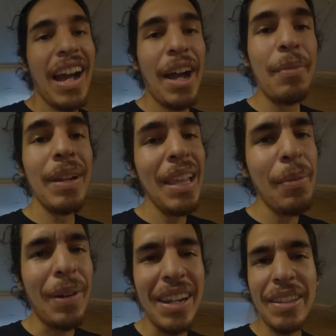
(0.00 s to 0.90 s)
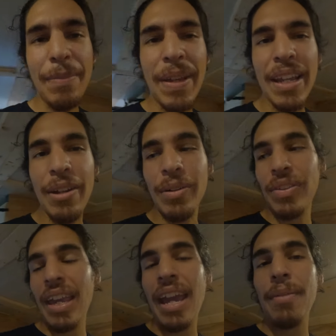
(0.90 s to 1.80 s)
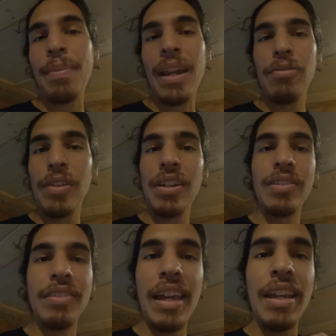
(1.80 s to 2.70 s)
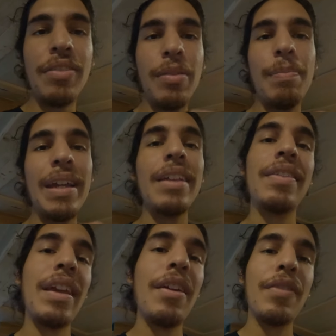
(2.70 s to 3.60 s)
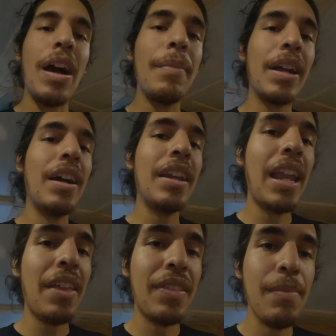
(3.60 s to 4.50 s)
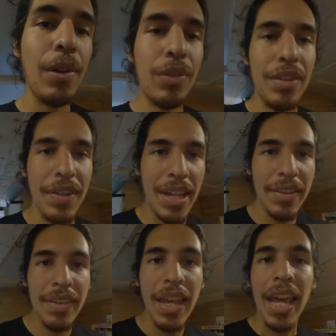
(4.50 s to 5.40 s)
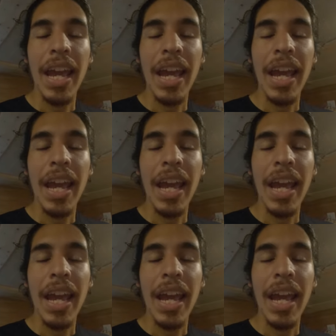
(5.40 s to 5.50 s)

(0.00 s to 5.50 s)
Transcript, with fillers: I really wanted to be Inosuke, but I figured today's the biggest day of Comic-Con. It has the most events.